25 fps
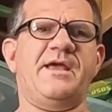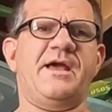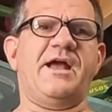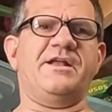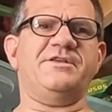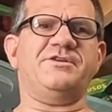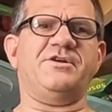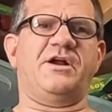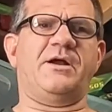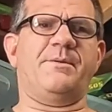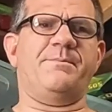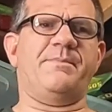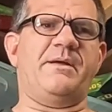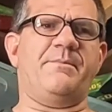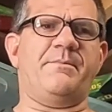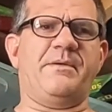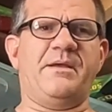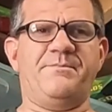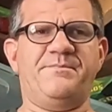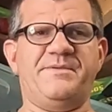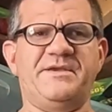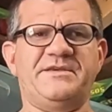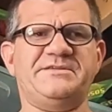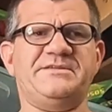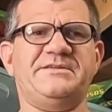I talk about
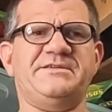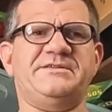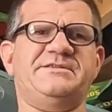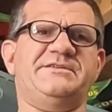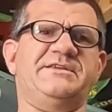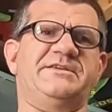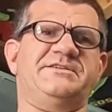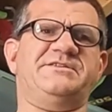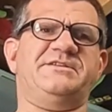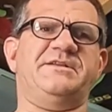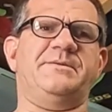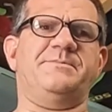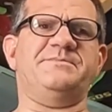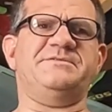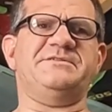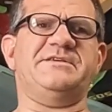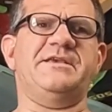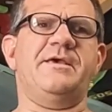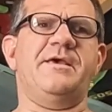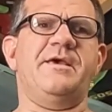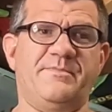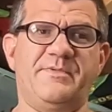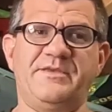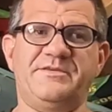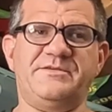my business systems,
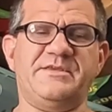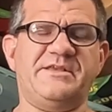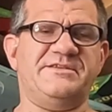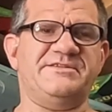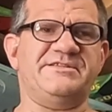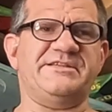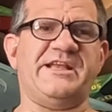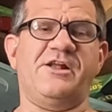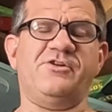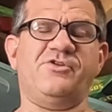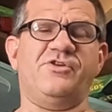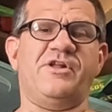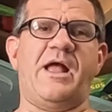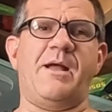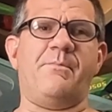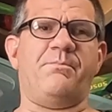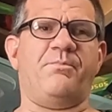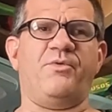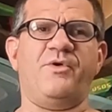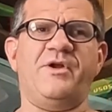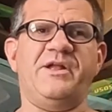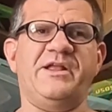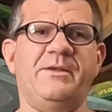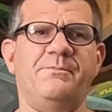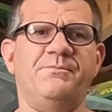standard
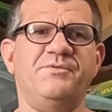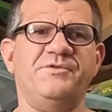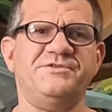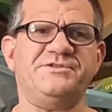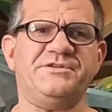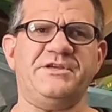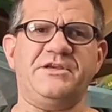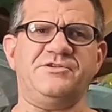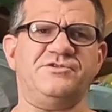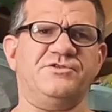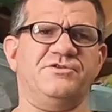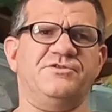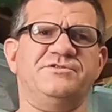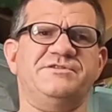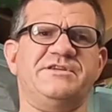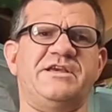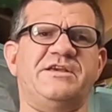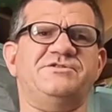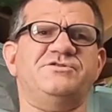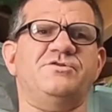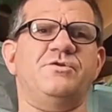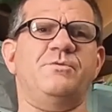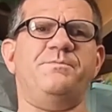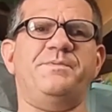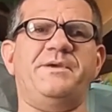operating procedures,
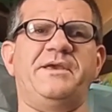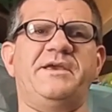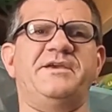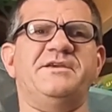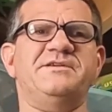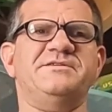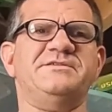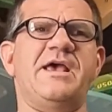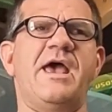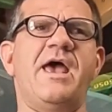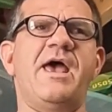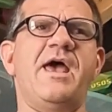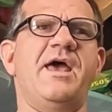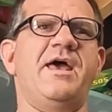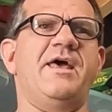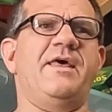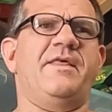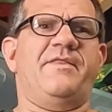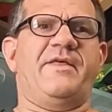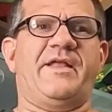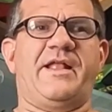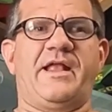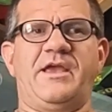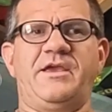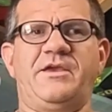SOPs,
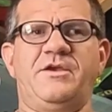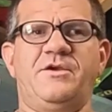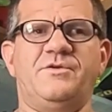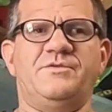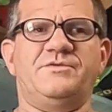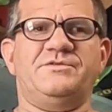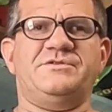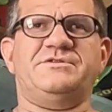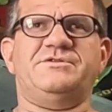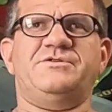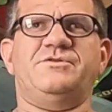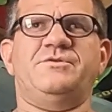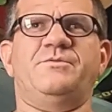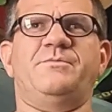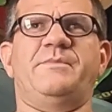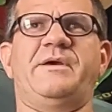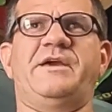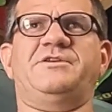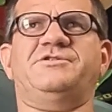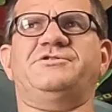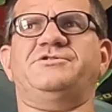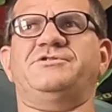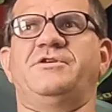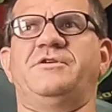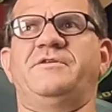that I use to
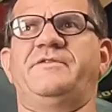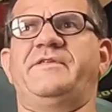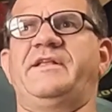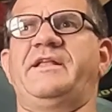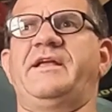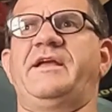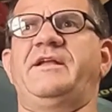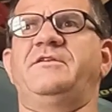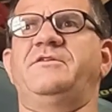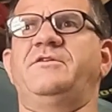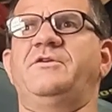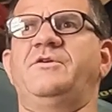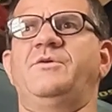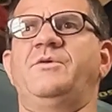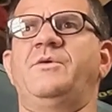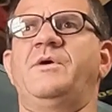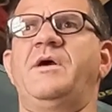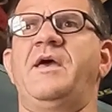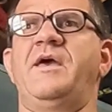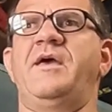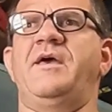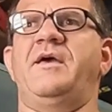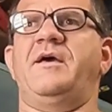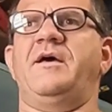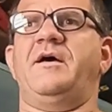make sure that I do
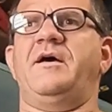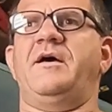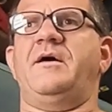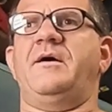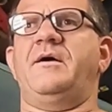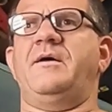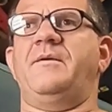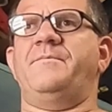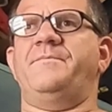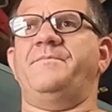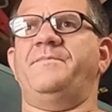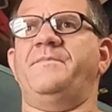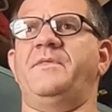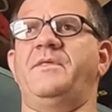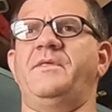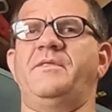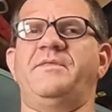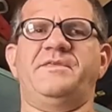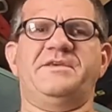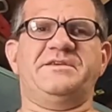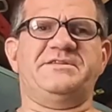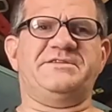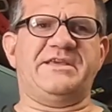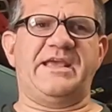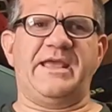
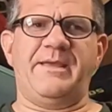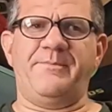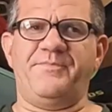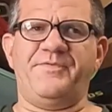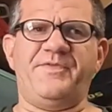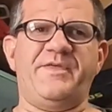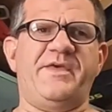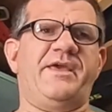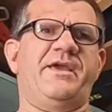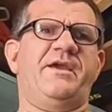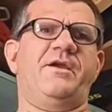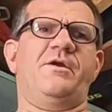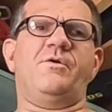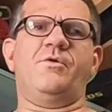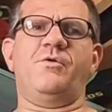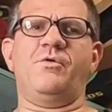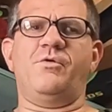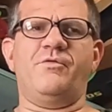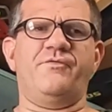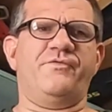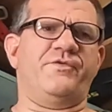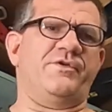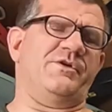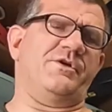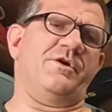the same thing
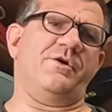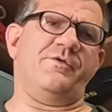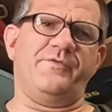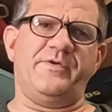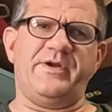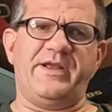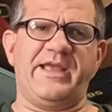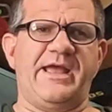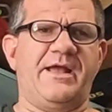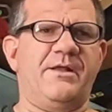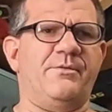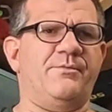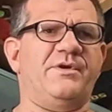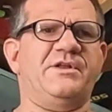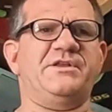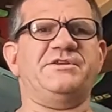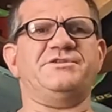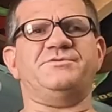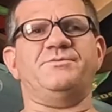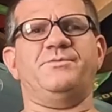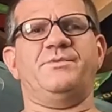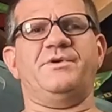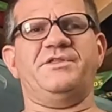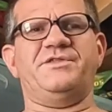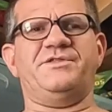over and over again
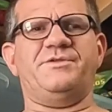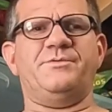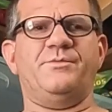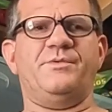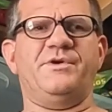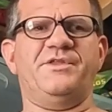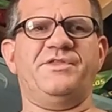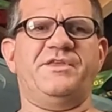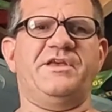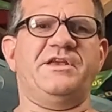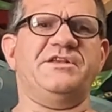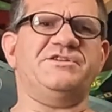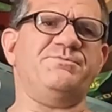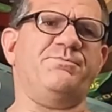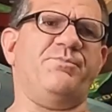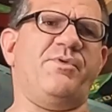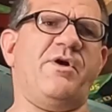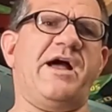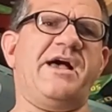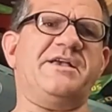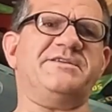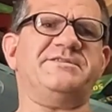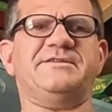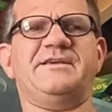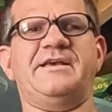with each
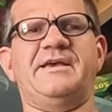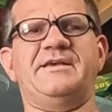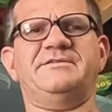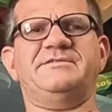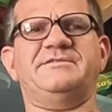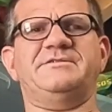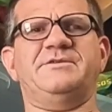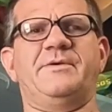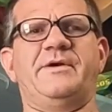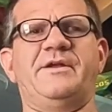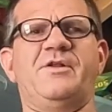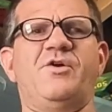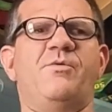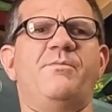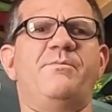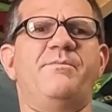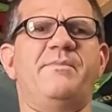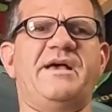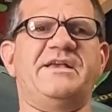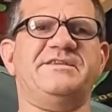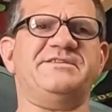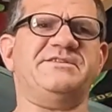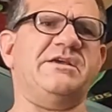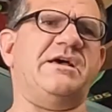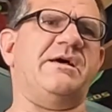process, so I don't
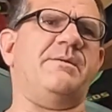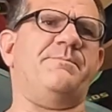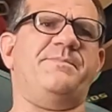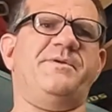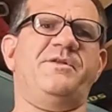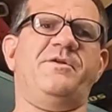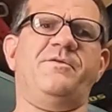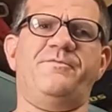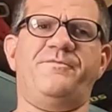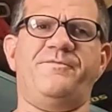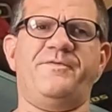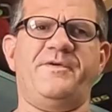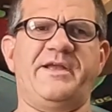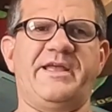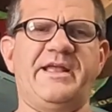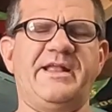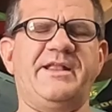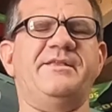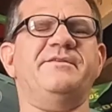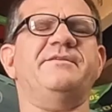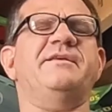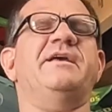mess up, I don't forget